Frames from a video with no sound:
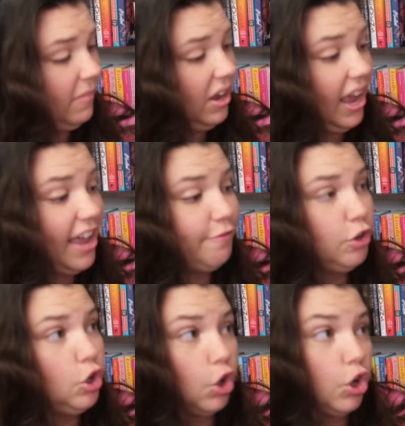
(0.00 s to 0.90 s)
I
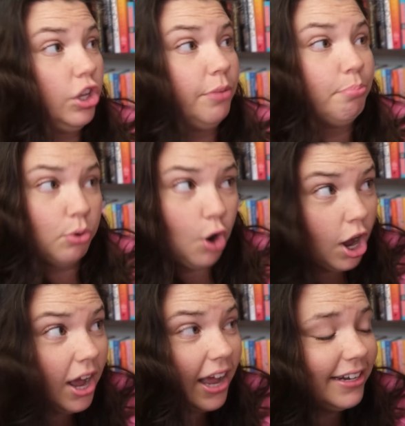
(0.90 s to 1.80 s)
have Girl
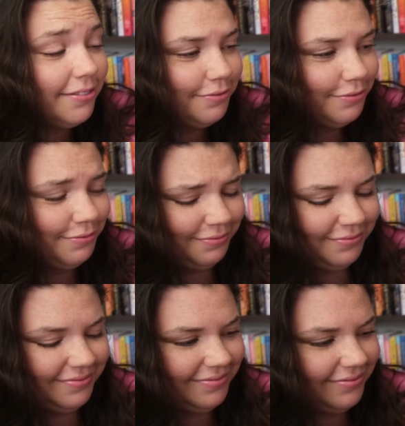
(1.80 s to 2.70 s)
Abroad.
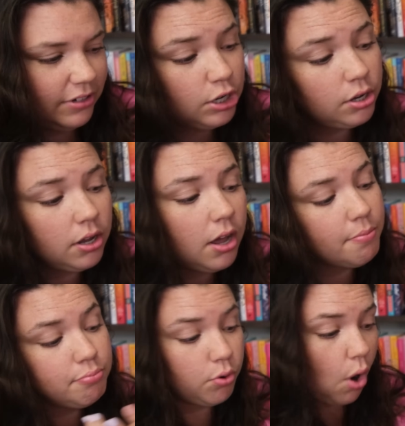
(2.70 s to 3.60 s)

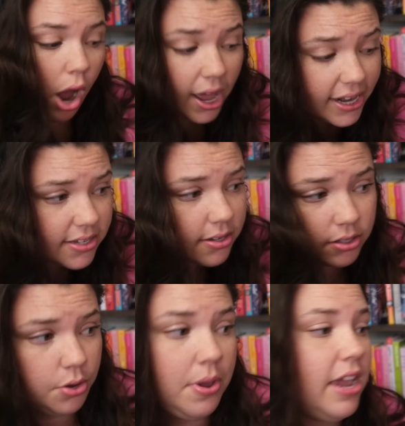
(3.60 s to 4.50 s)
Abroad is a
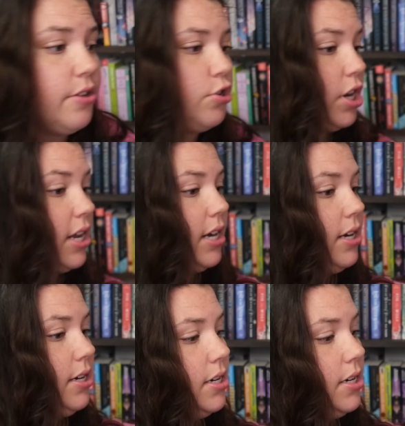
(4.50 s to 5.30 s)
location.